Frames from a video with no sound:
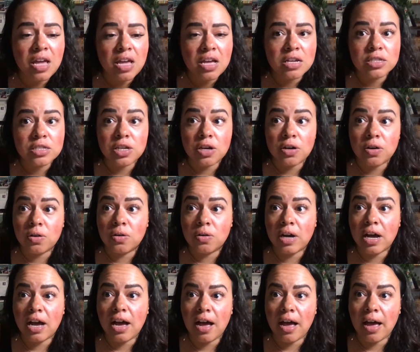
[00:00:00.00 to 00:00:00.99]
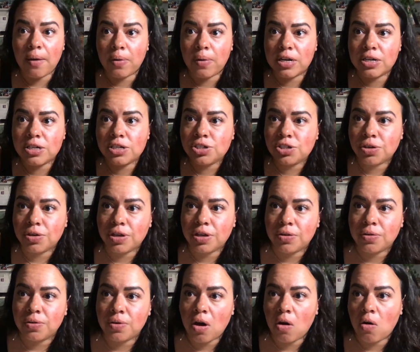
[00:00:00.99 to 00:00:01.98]
So I wanted to show
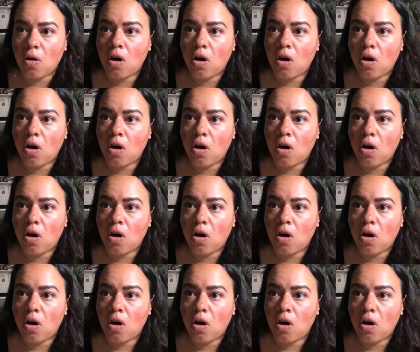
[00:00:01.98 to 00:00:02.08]
you